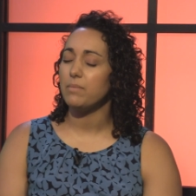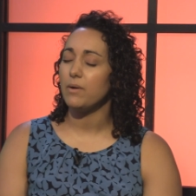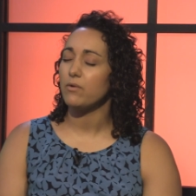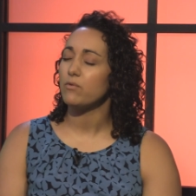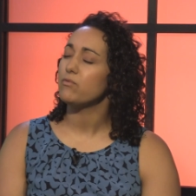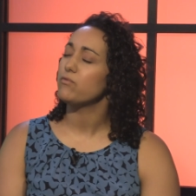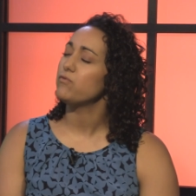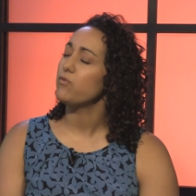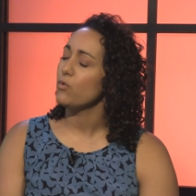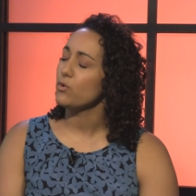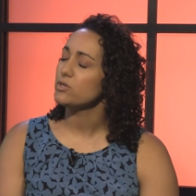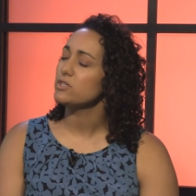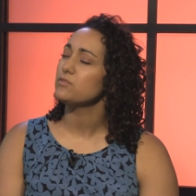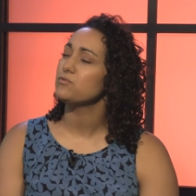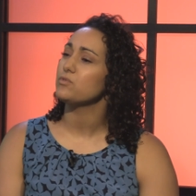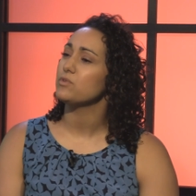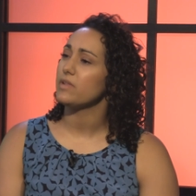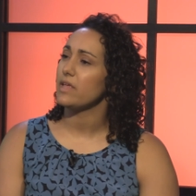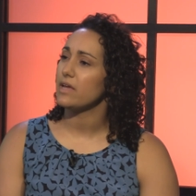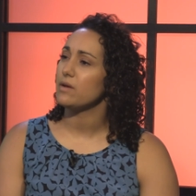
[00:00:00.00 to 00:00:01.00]
about four
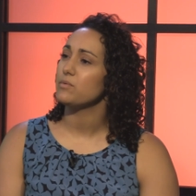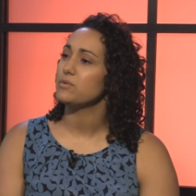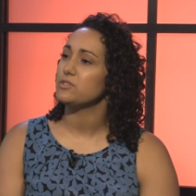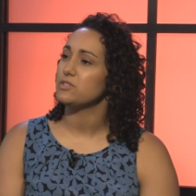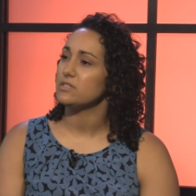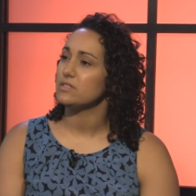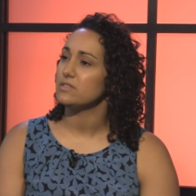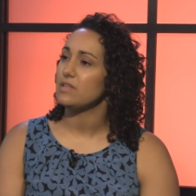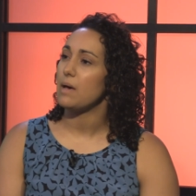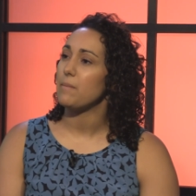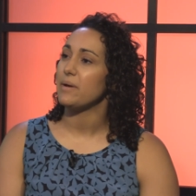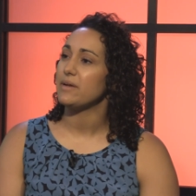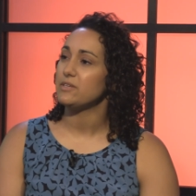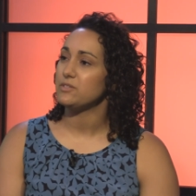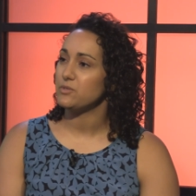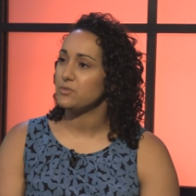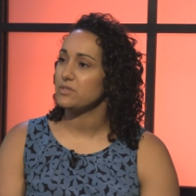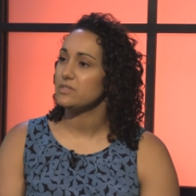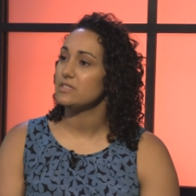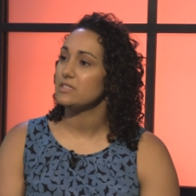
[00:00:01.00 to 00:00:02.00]
different languages that my
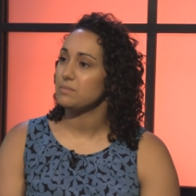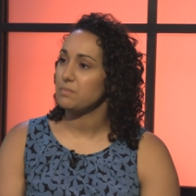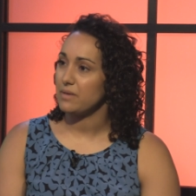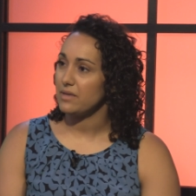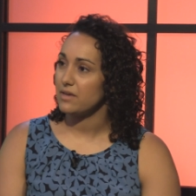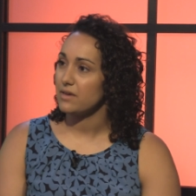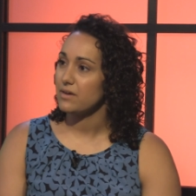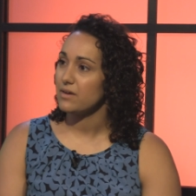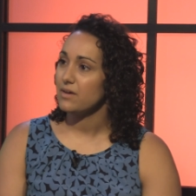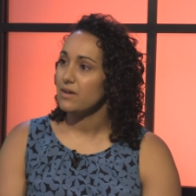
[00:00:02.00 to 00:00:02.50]
students speak.